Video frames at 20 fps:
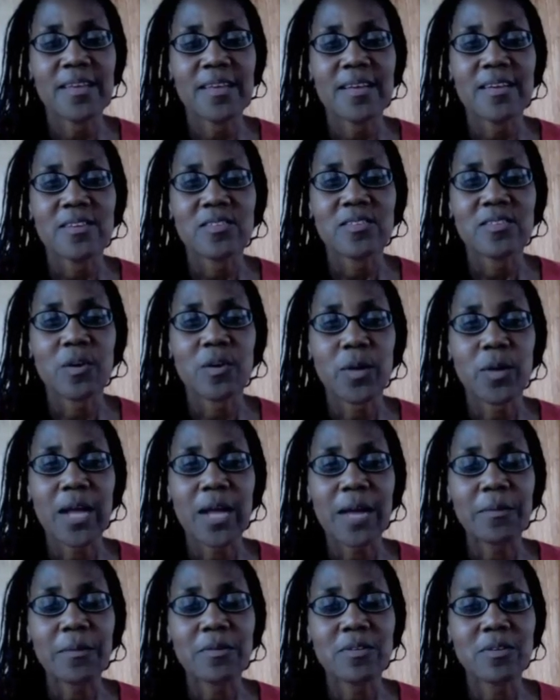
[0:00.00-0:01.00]
So what I
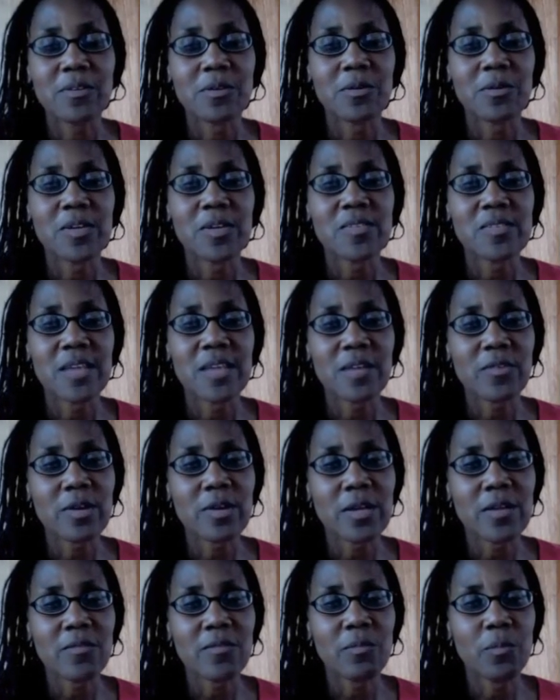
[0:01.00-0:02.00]
would do is never
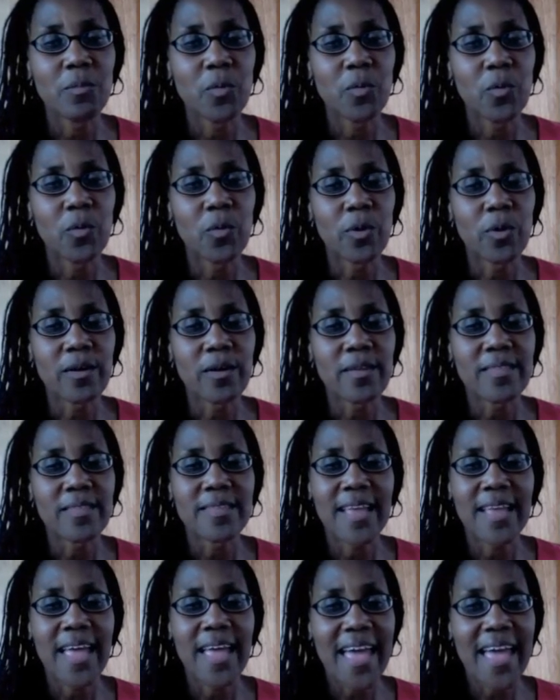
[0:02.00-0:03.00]
give more than
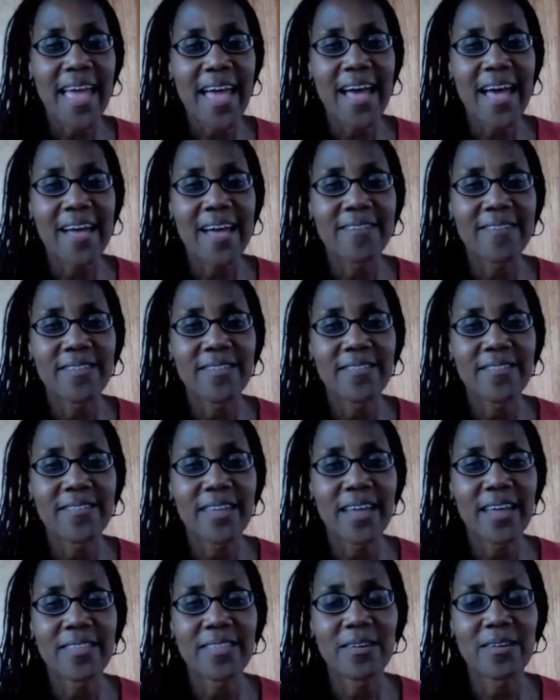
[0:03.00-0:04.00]
half of
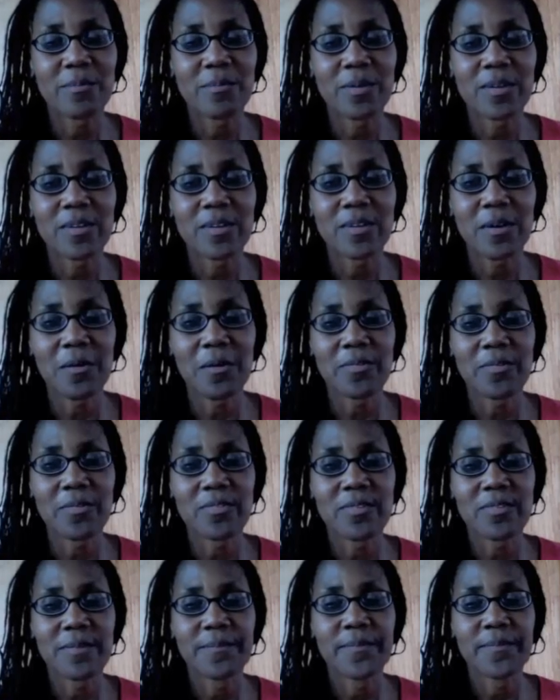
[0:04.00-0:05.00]
that therapeutic dose.
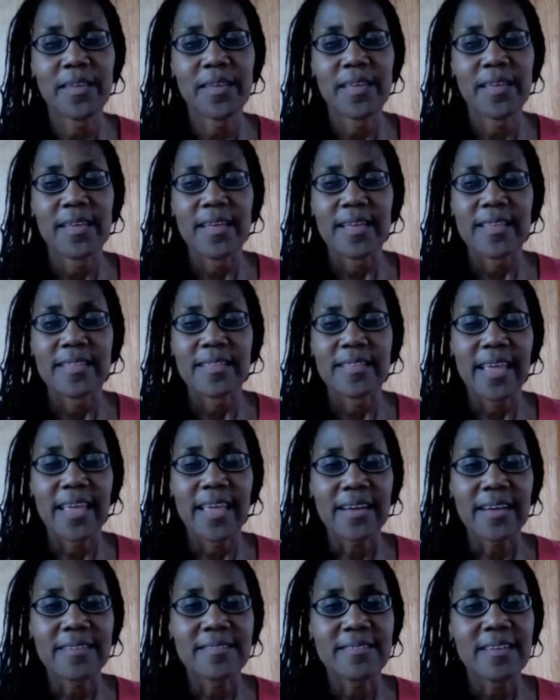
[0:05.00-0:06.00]

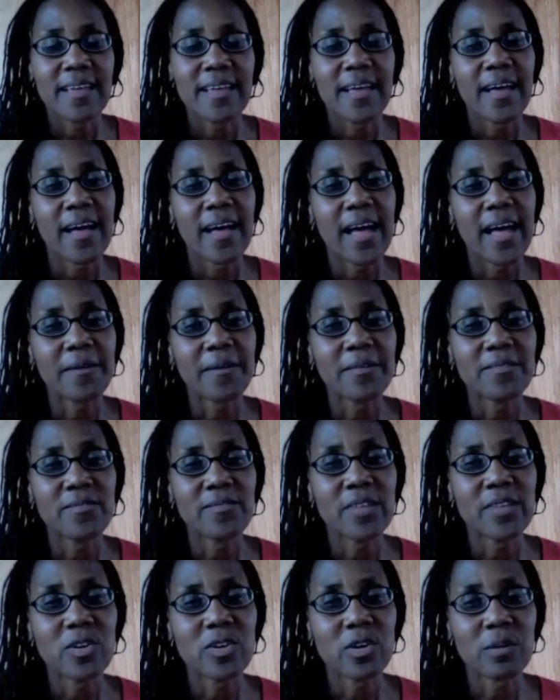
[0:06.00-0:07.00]
Next, I would
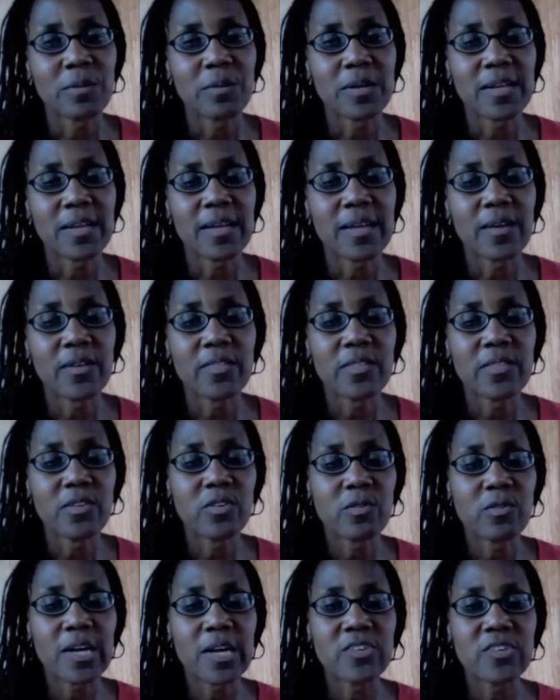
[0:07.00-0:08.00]
determine the
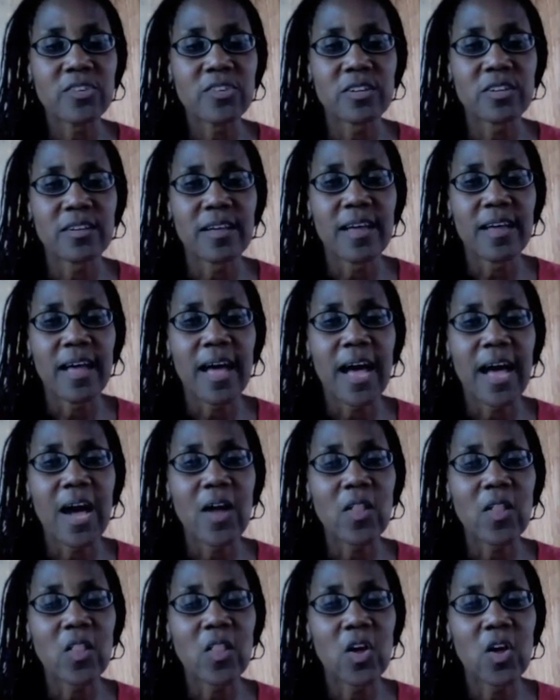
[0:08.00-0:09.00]
duration. How
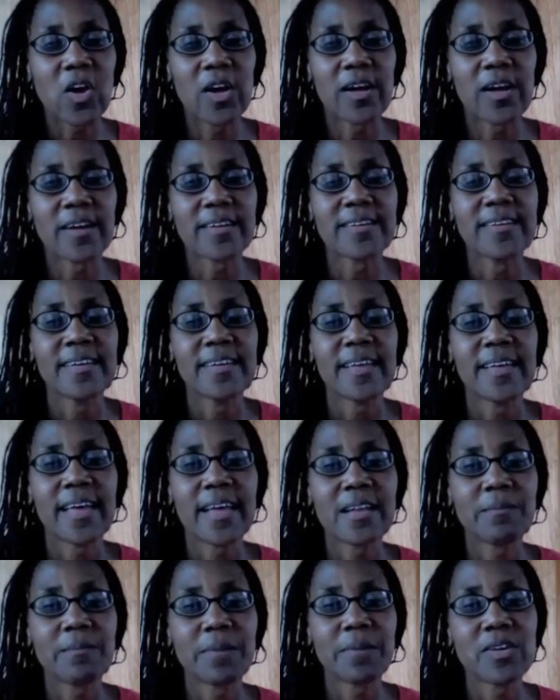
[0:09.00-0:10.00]
long had
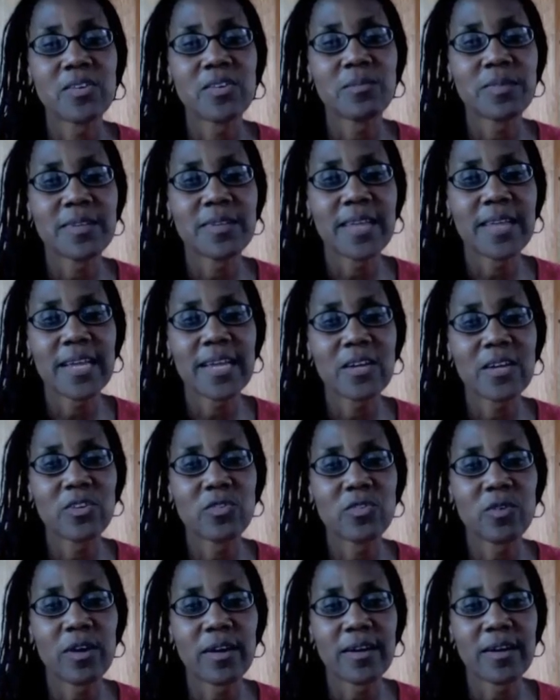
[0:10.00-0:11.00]
a patient been taking the
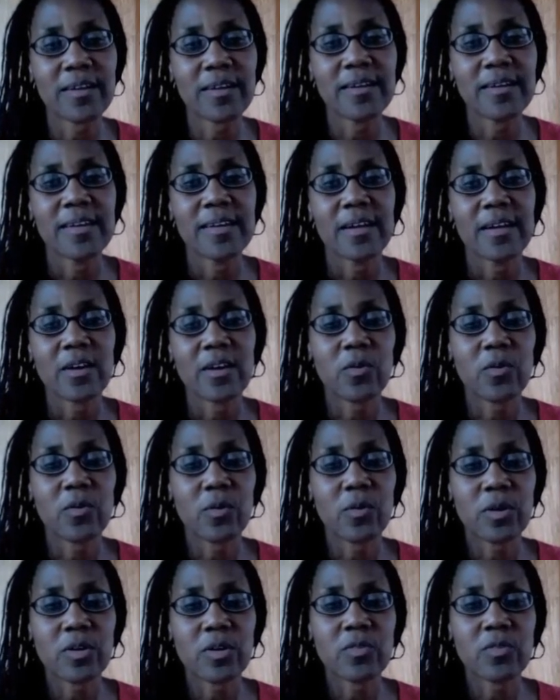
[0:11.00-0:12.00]
drug
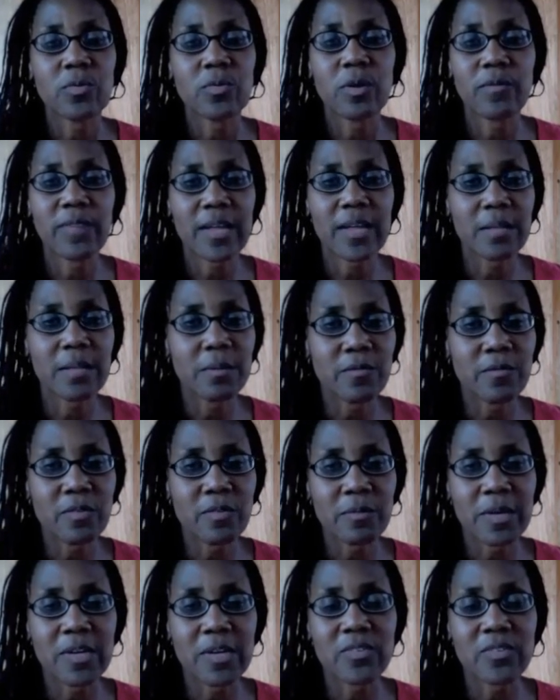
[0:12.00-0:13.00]
according to available
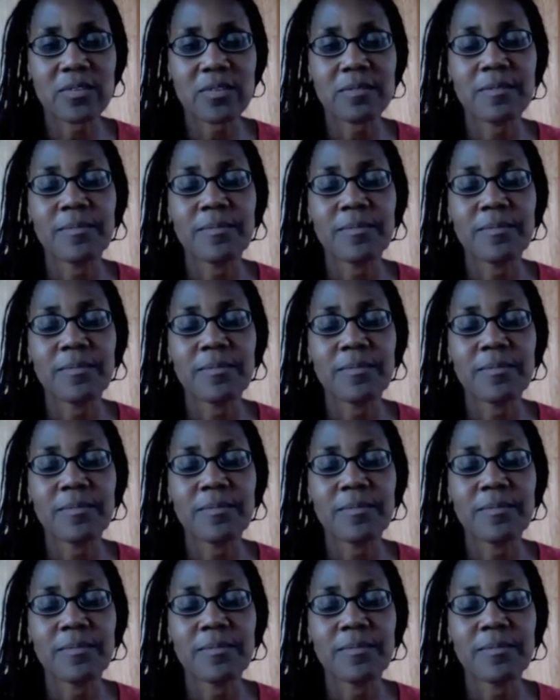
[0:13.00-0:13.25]
information